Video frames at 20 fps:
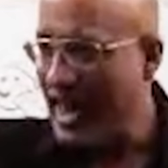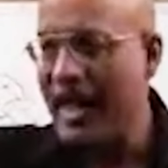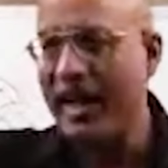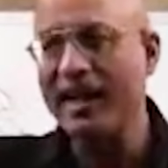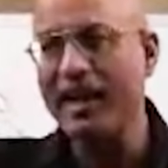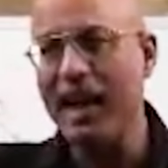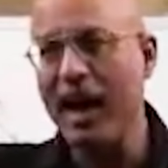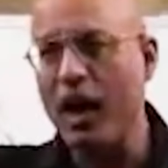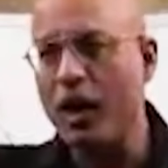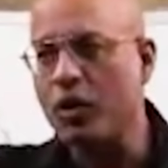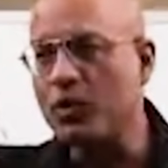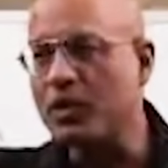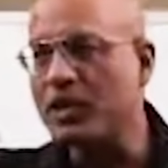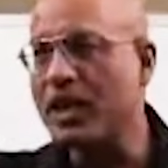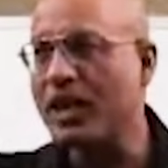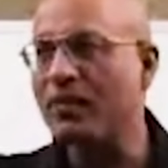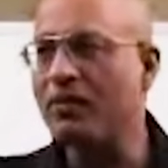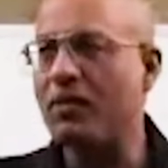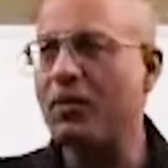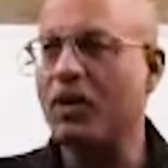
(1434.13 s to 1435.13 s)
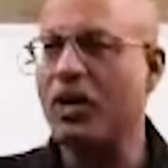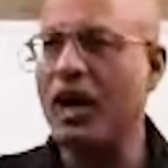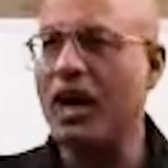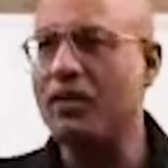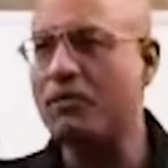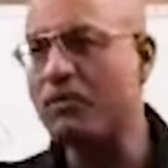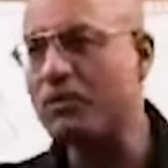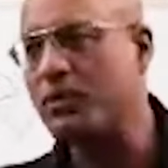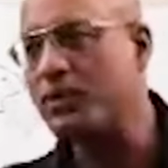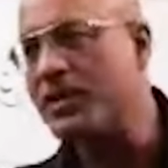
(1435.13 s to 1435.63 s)
and now they would
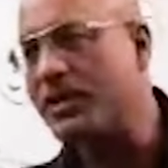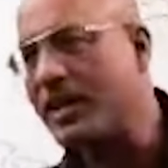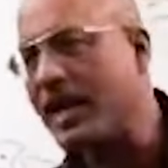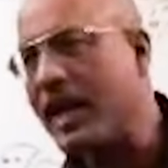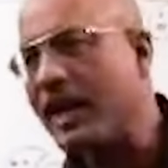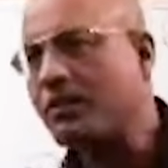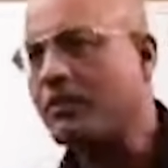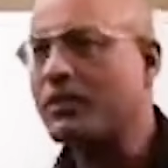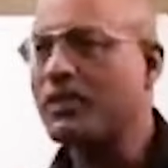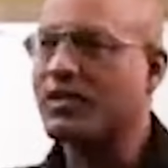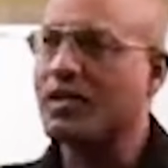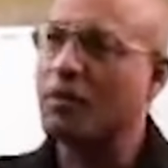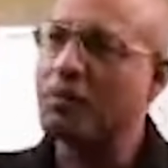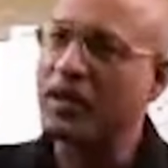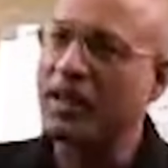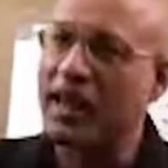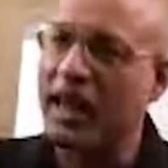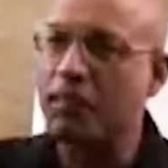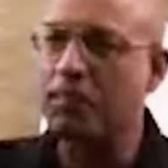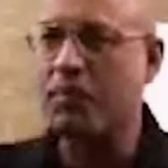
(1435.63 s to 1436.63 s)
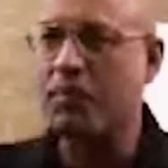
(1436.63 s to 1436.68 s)
love to interact with some other